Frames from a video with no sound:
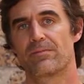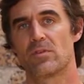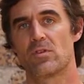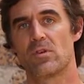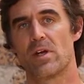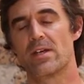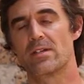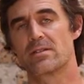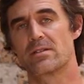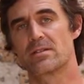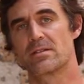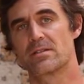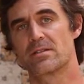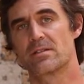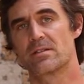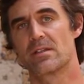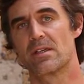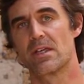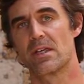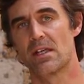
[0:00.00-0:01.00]

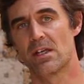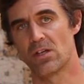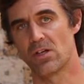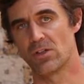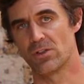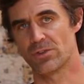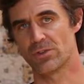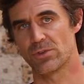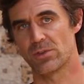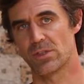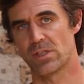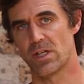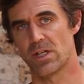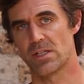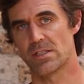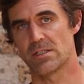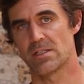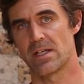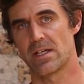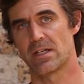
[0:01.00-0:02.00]
crisis in a cultural
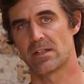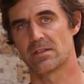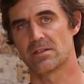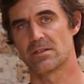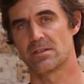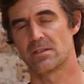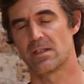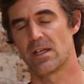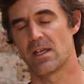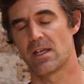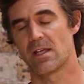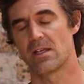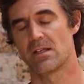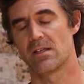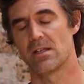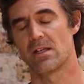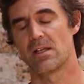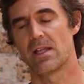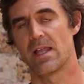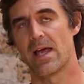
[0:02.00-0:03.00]
context
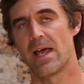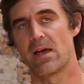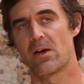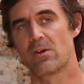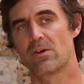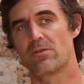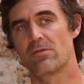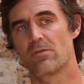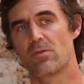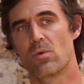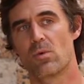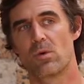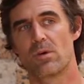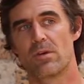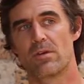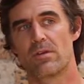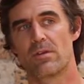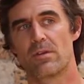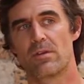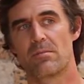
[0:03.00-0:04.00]
and allowed
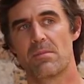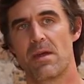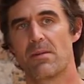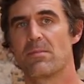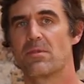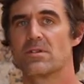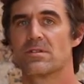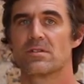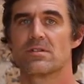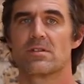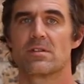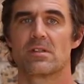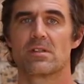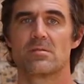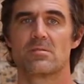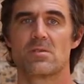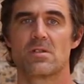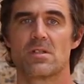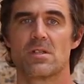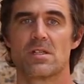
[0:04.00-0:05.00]
for the members of the
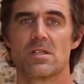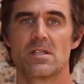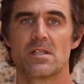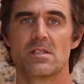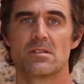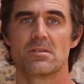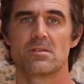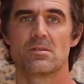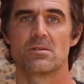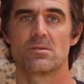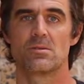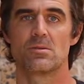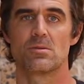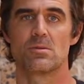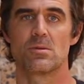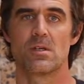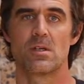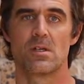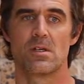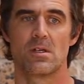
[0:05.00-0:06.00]
community
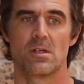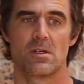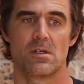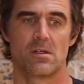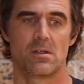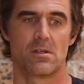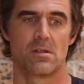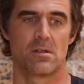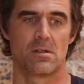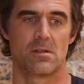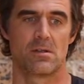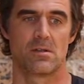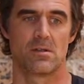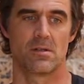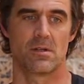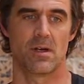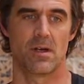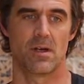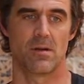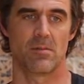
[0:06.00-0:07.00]
to
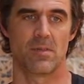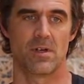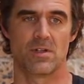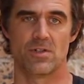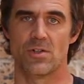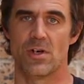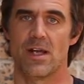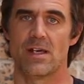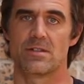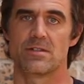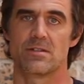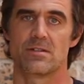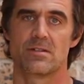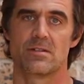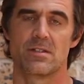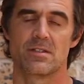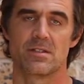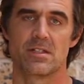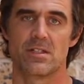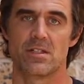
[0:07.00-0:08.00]
address
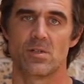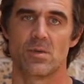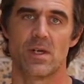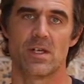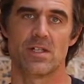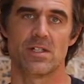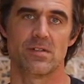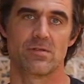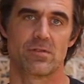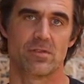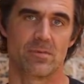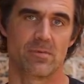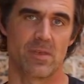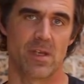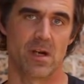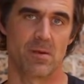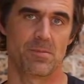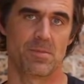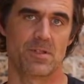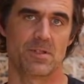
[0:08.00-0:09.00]
the situation from
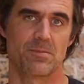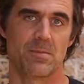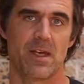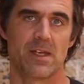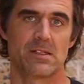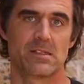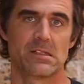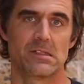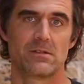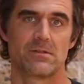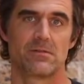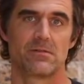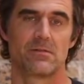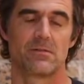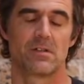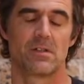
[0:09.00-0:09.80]
their perspective.